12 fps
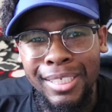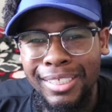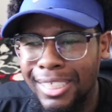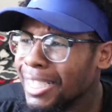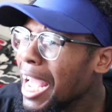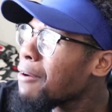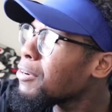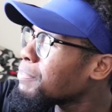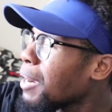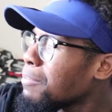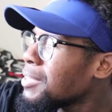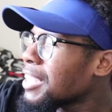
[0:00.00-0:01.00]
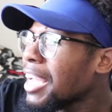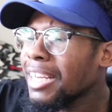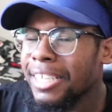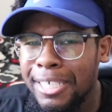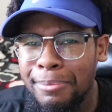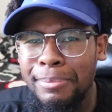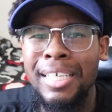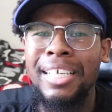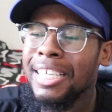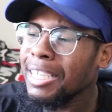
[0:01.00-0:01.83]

The dad was probably scared of him.